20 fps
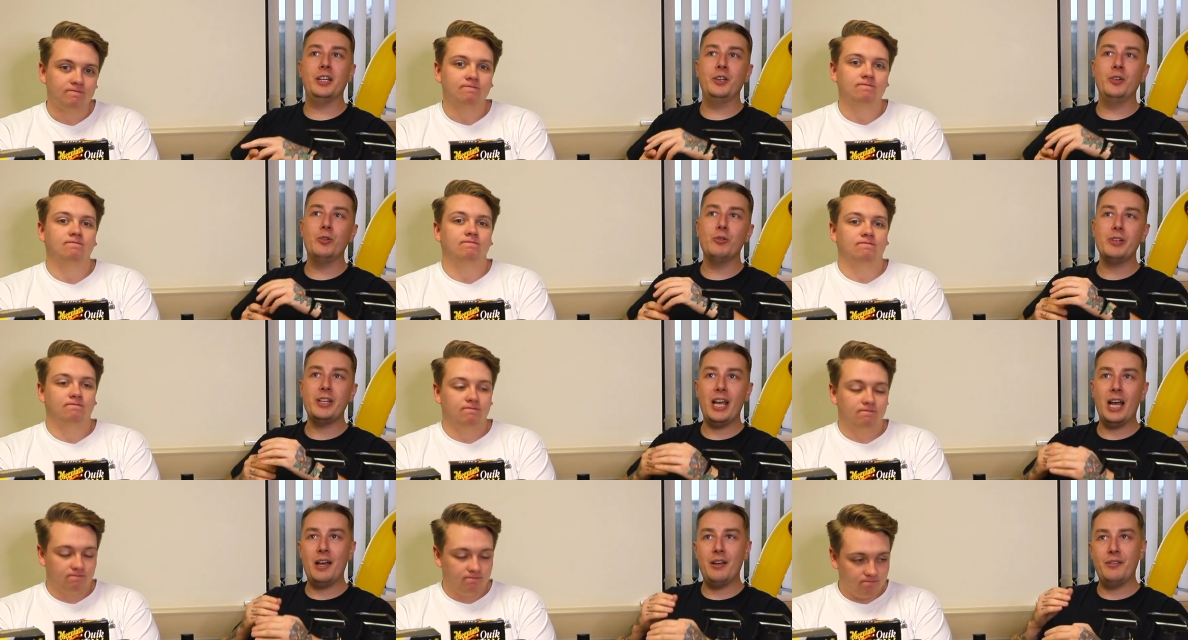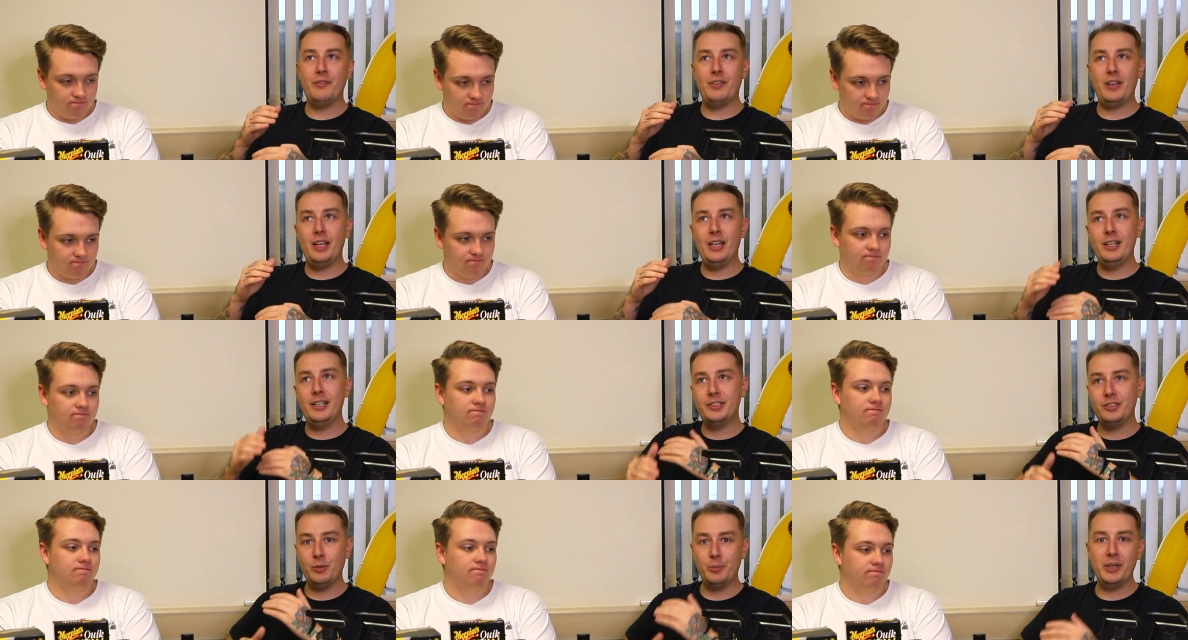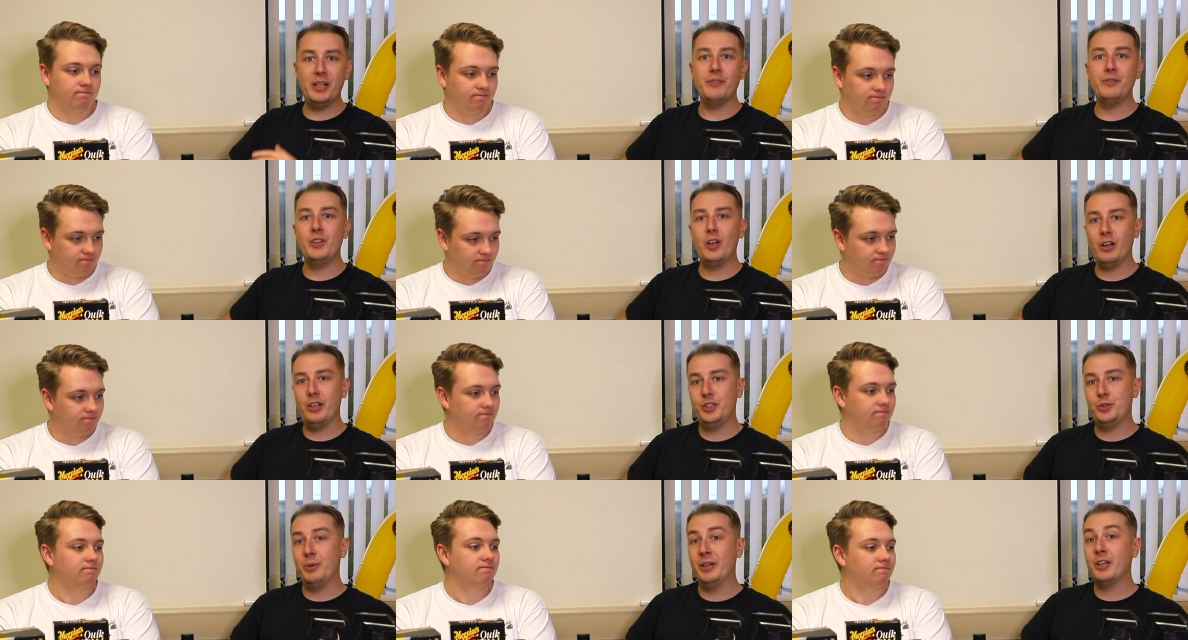Speaker 1: and already have a little bit of
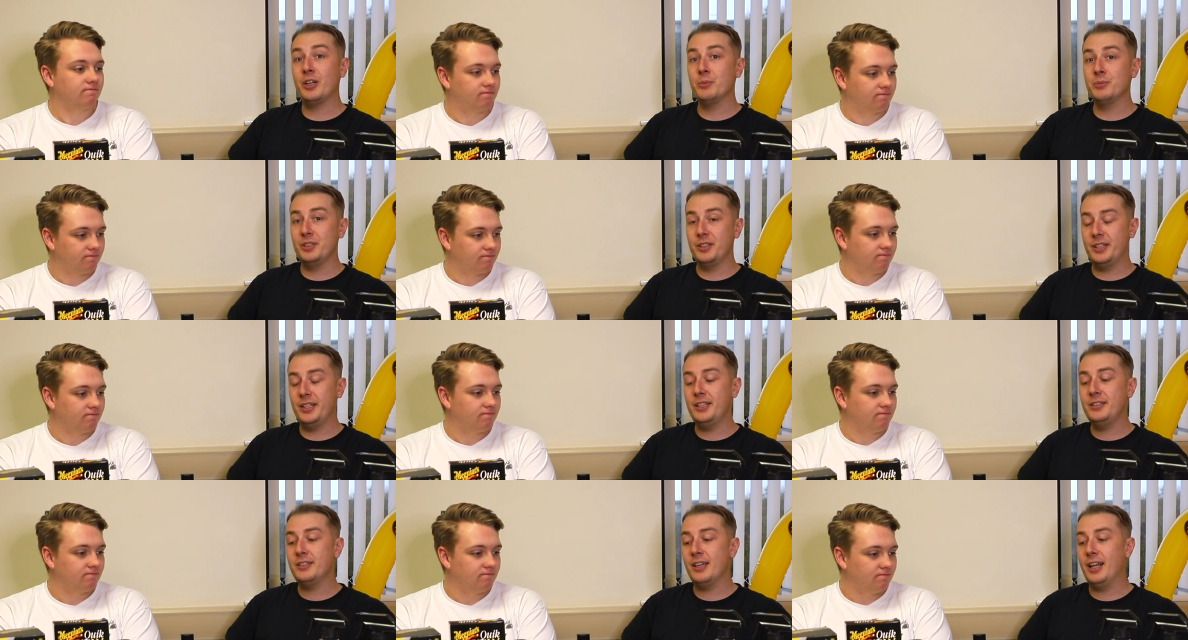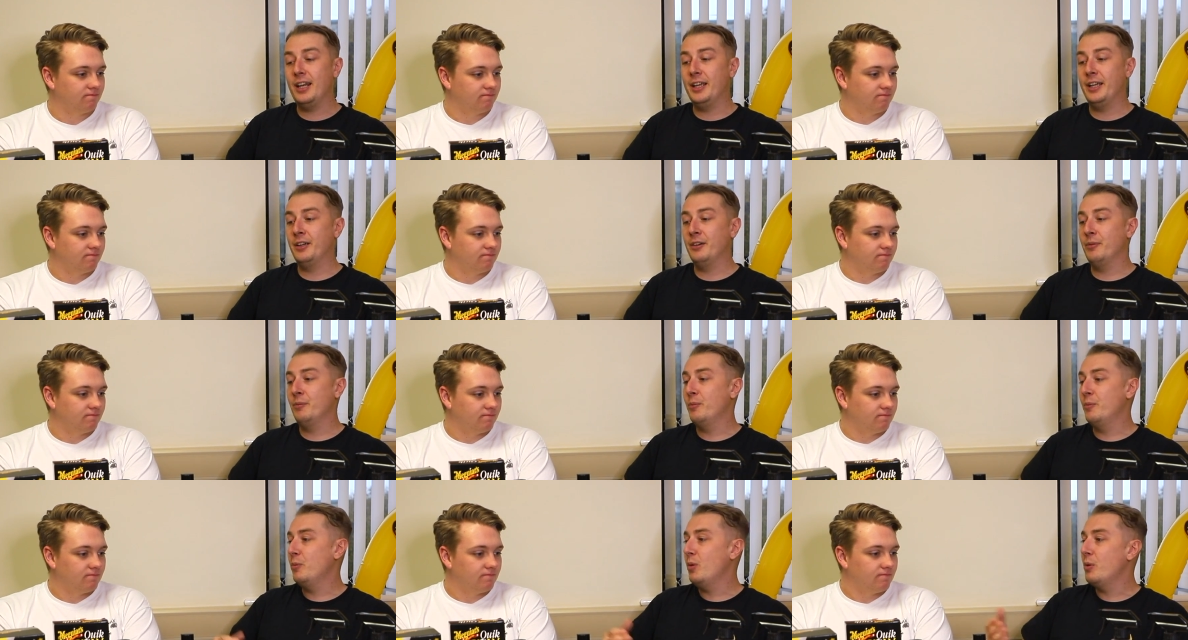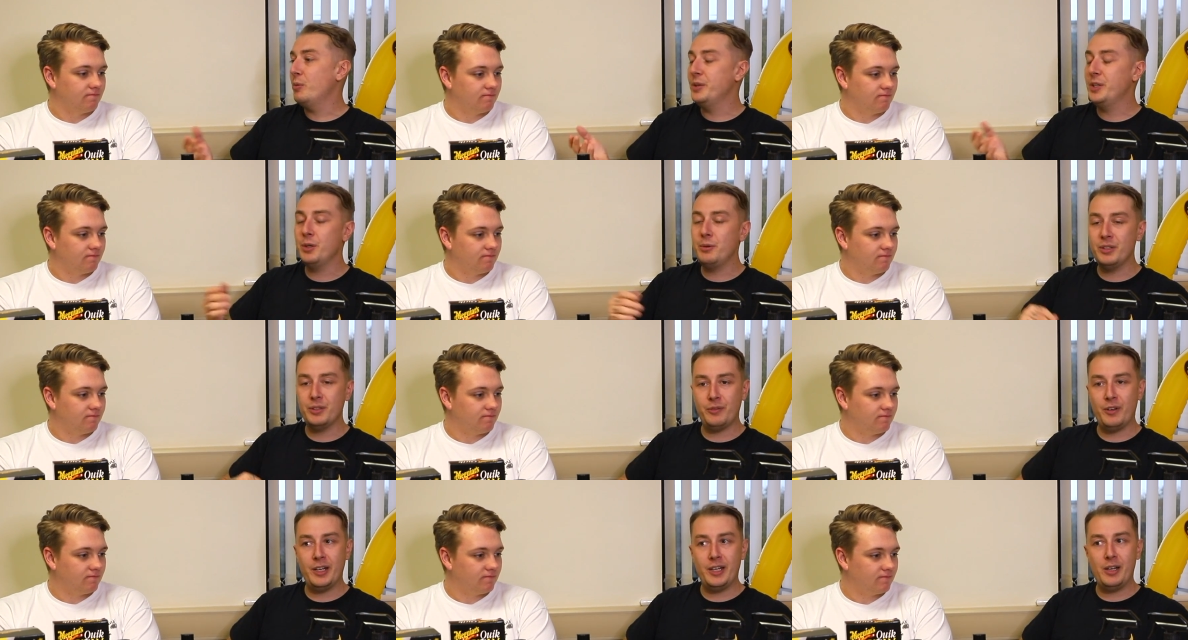knowledge when it comes to detailing. And what we do
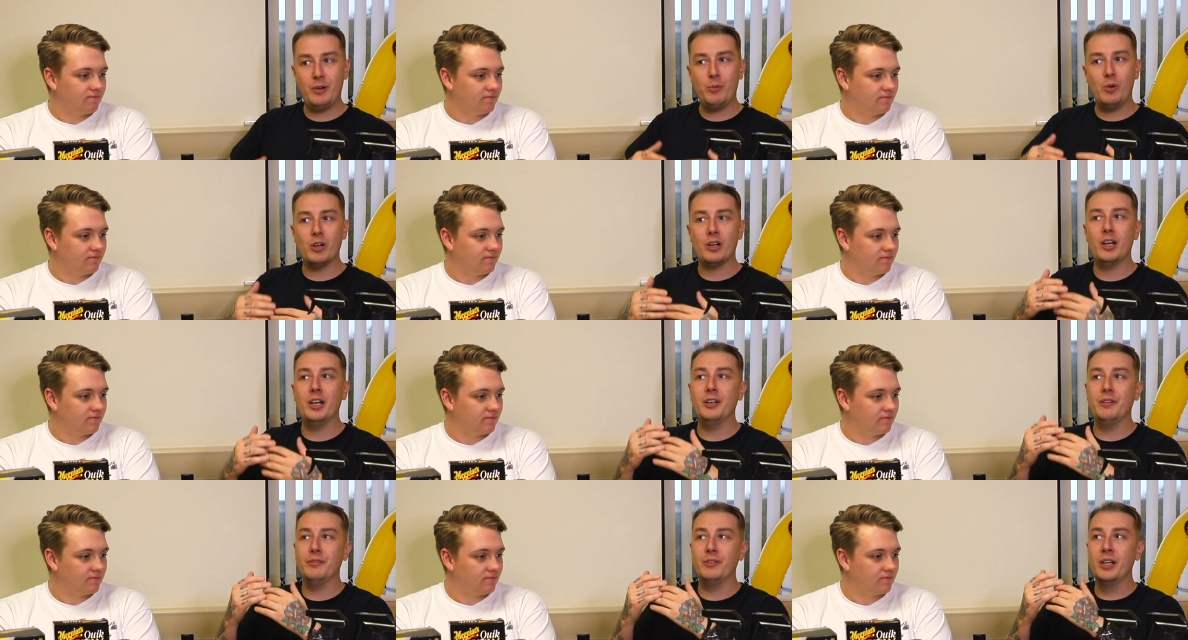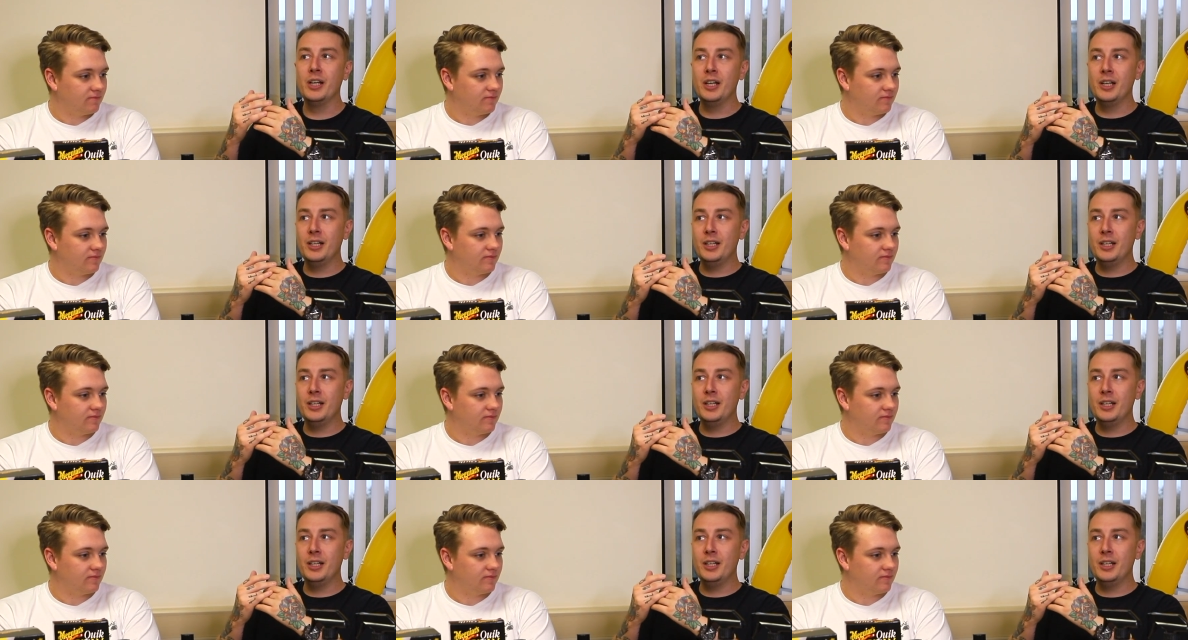is find out what kind of